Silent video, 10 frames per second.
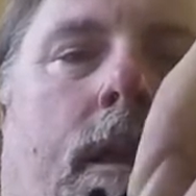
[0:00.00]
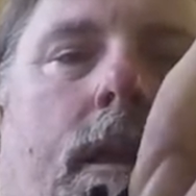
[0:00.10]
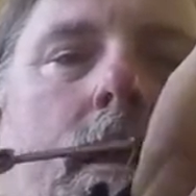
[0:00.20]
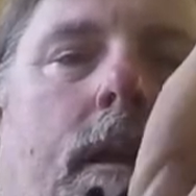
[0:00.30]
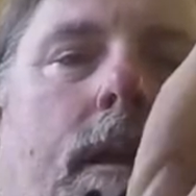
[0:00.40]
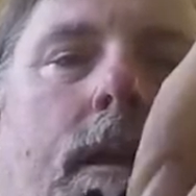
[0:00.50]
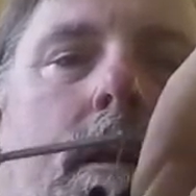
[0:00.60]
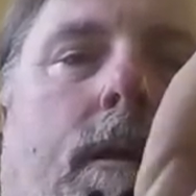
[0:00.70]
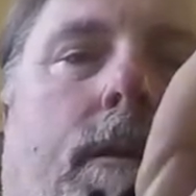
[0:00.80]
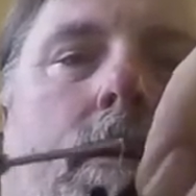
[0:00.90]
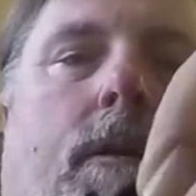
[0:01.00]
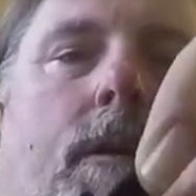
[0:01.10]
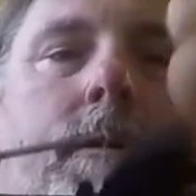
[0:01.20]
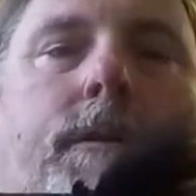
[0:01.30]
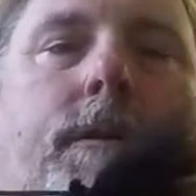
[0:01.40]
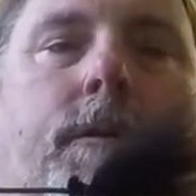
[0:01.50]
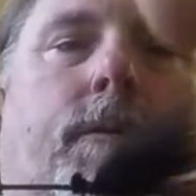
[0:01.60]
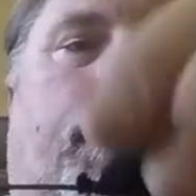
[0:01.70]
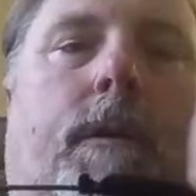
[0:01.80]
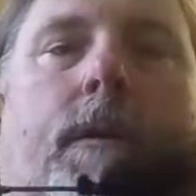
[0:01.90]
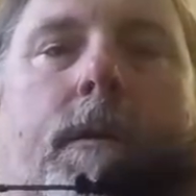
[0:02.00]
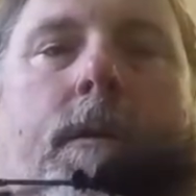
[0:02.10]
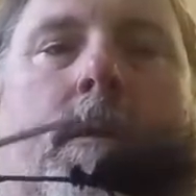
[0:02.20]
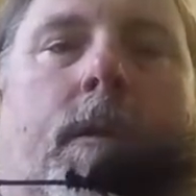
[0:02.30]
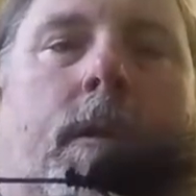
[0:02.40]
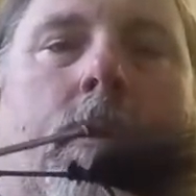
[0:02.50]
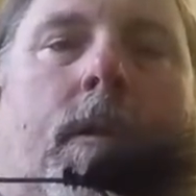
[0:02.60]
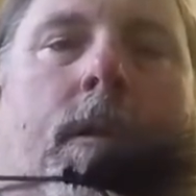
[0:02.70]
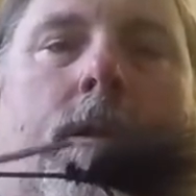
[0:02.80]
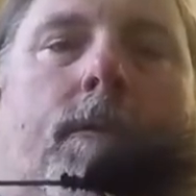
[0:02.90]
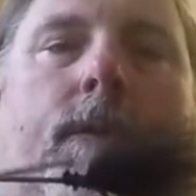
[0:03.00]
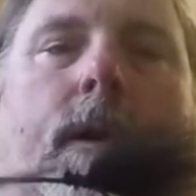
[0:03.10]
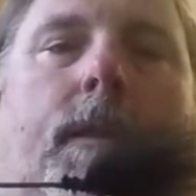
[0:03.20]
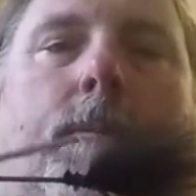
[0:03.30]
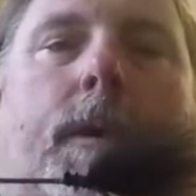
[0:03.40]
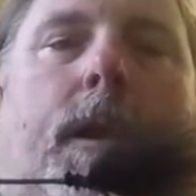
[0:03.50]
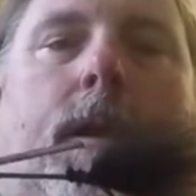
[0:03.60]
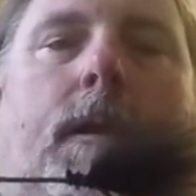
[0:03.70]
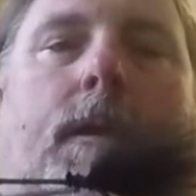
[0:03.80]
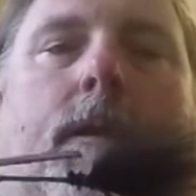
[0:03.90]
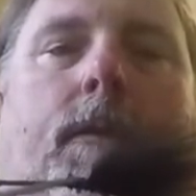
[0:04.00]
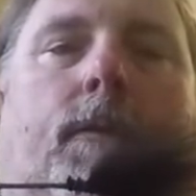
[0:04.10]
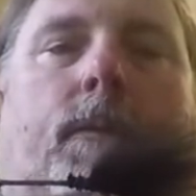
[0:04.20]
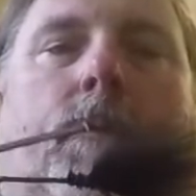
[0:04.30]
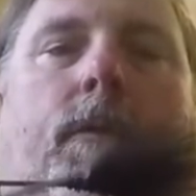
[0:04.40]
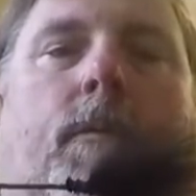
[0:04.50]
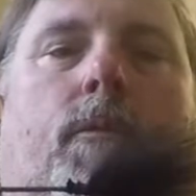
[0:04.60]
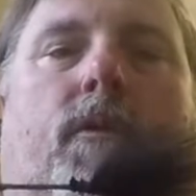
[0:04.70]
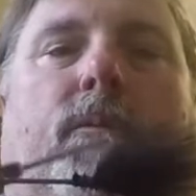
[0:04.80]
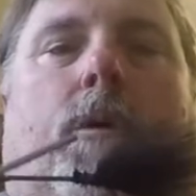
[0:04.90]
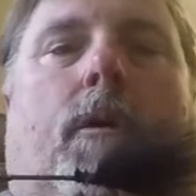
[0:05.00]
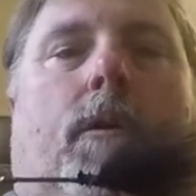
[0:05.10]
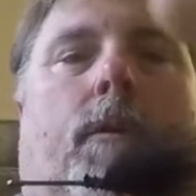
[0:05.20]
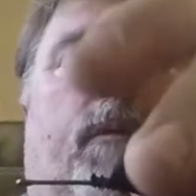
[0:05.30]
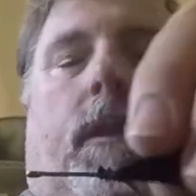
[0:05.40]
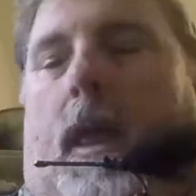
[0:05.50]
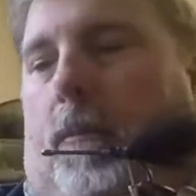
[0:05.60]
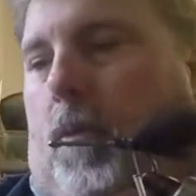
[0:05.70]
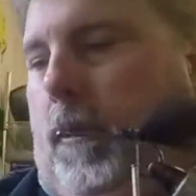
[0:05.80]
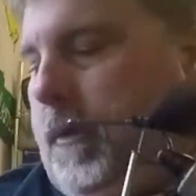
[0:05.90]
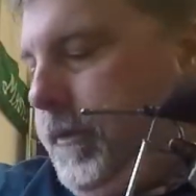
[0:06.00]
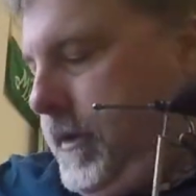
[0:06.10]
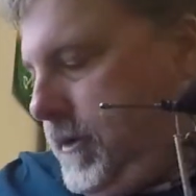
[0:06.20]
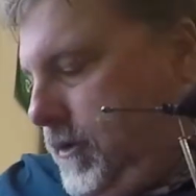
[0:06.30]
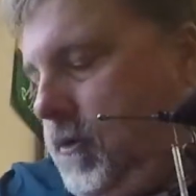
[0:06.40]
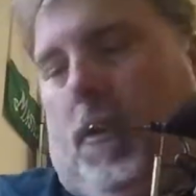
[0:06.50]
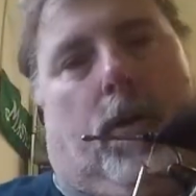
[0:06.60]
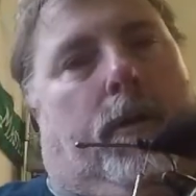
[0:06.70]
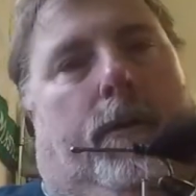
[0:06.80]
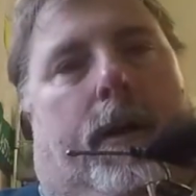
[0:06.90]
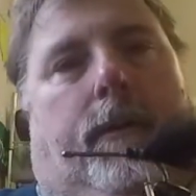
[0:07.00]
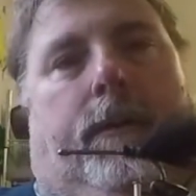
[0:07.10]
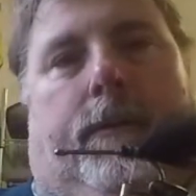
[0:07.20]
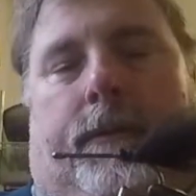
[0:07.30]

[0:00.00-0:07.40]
and hard to find the bait, this one's a little more sparkly with a lot more little things crawling around.